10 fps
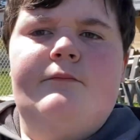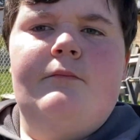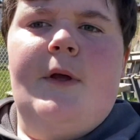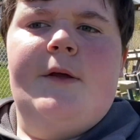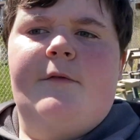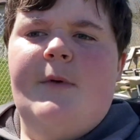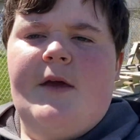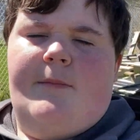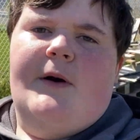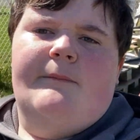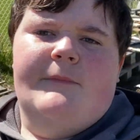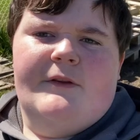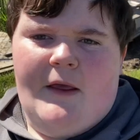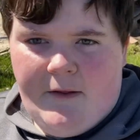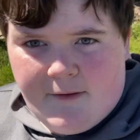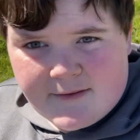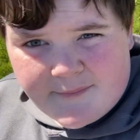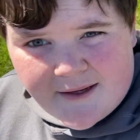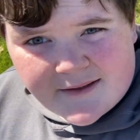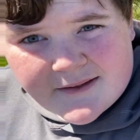Hey, it's me, but let's take a look at the
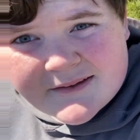back.